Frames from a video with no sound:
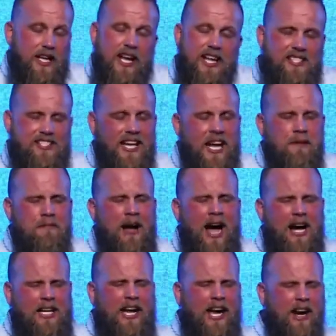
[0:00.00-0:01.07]
It's in
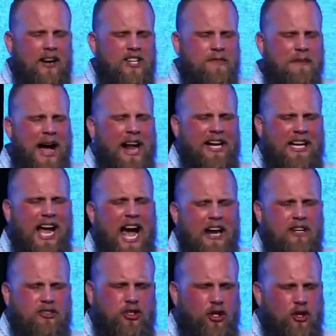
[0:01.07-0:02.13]
my charismatic
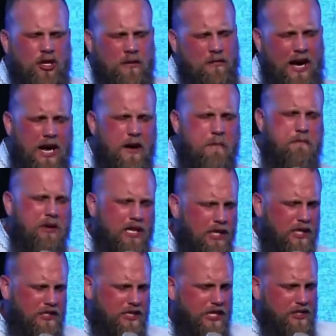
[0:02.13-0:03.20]
attitude and my
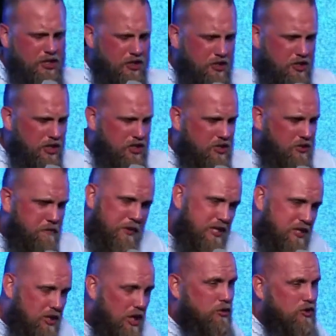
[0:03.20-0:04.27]
ability to just
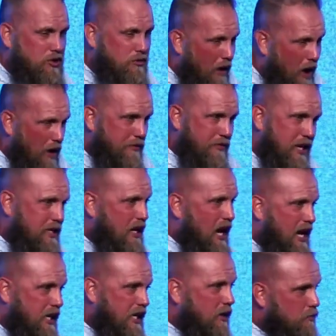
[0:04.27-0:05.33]
be so smart that
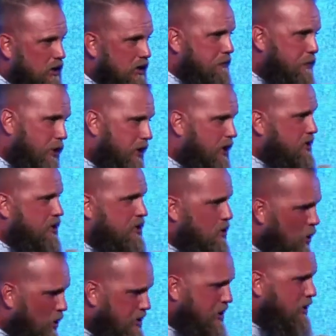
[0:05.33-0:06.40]
God can really put His
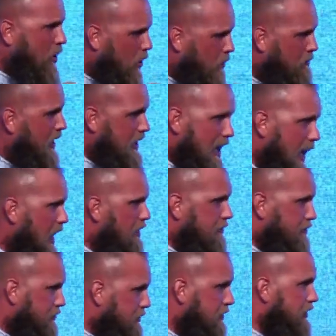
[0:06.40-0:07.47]
anointing on my
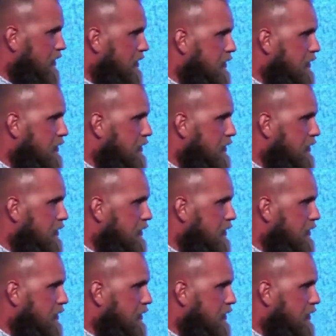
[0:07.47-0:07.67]
life.